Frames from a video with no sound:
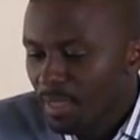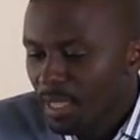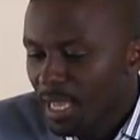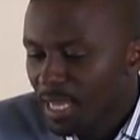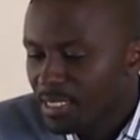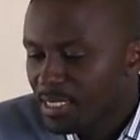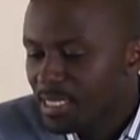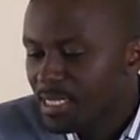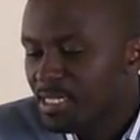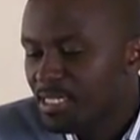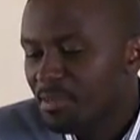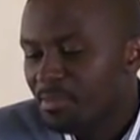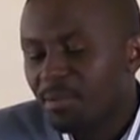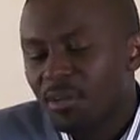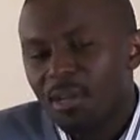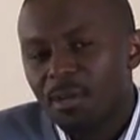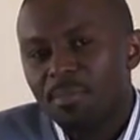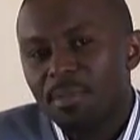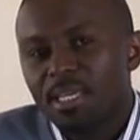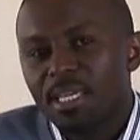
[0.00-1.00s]
A
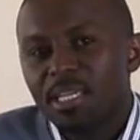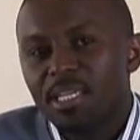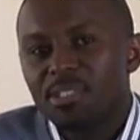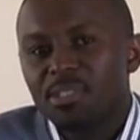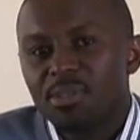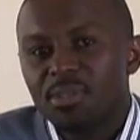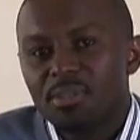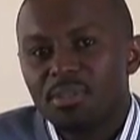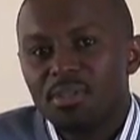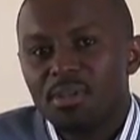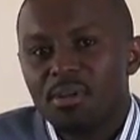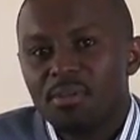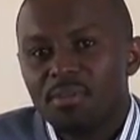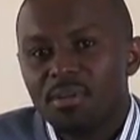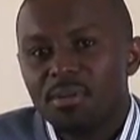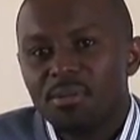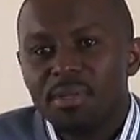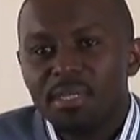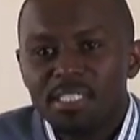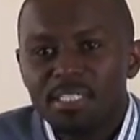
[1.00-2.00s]
sensible application of
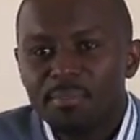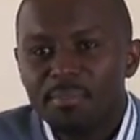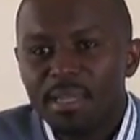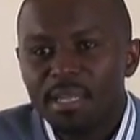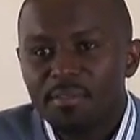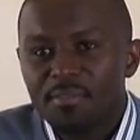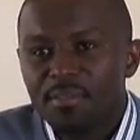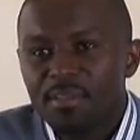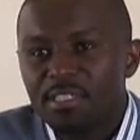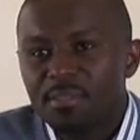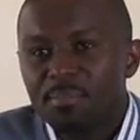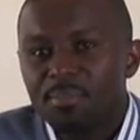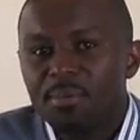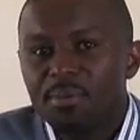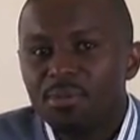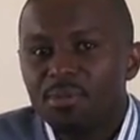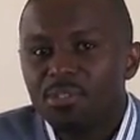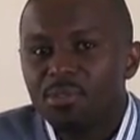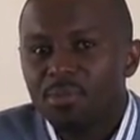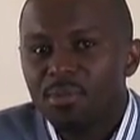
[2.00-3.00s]
a risk-benefit
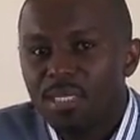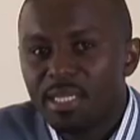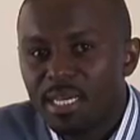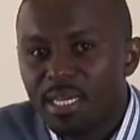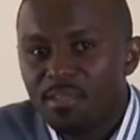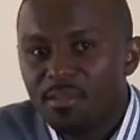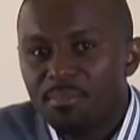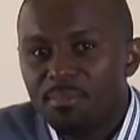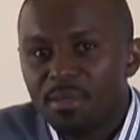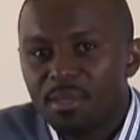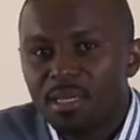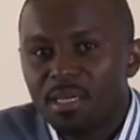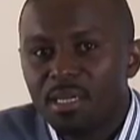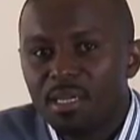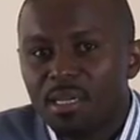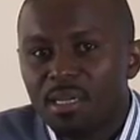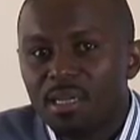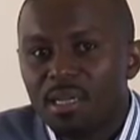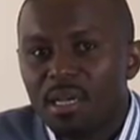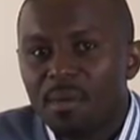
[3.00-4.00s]
approach will help
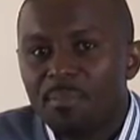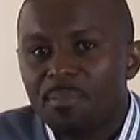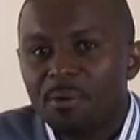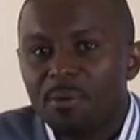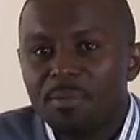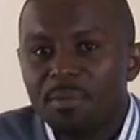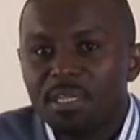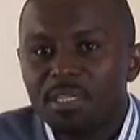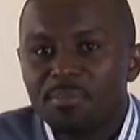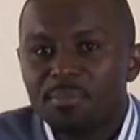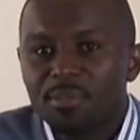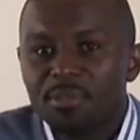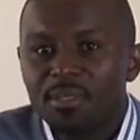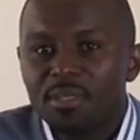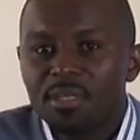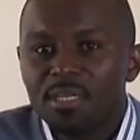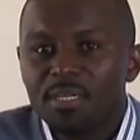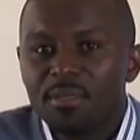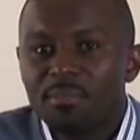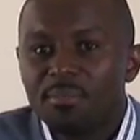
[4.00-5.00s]
appropriate
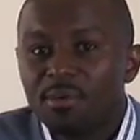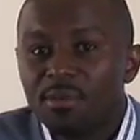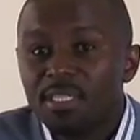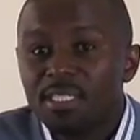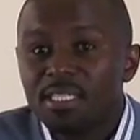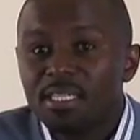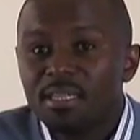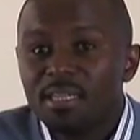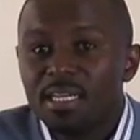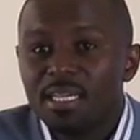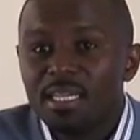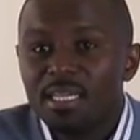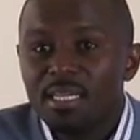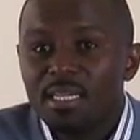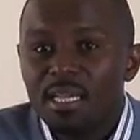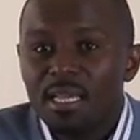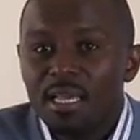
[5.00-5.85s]
monitoring